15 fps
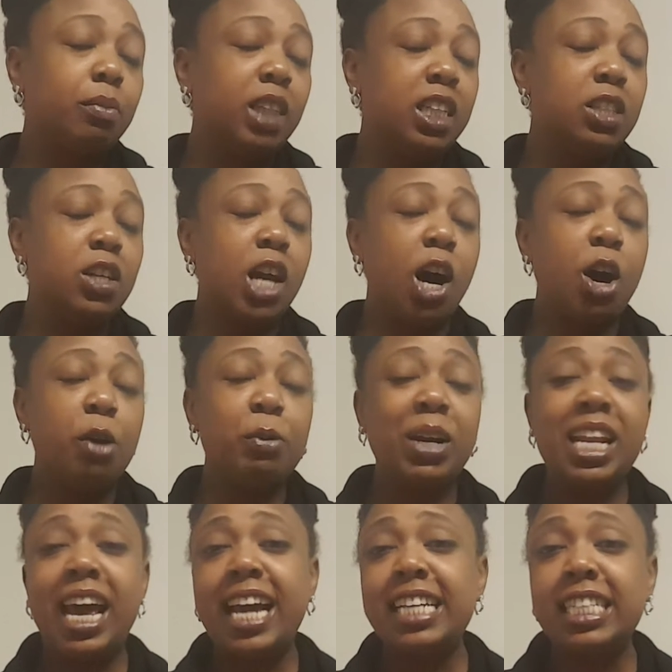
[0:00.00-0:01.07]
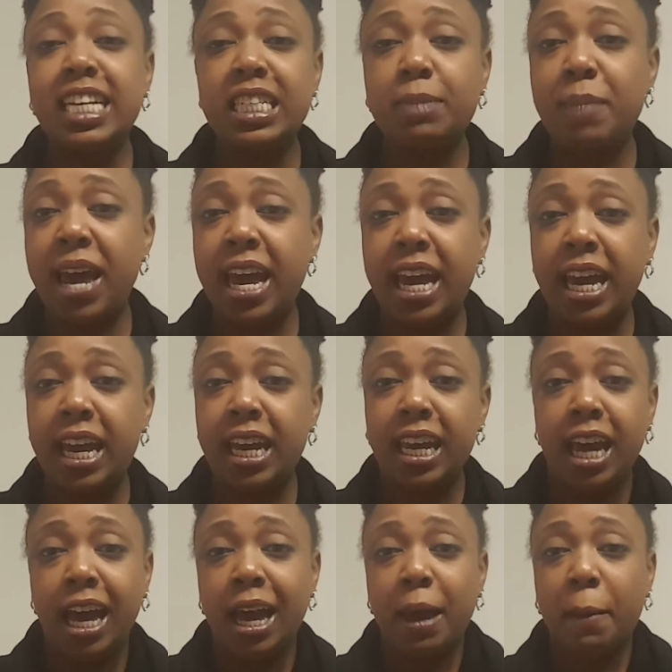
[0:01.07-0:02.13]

Renee's just mad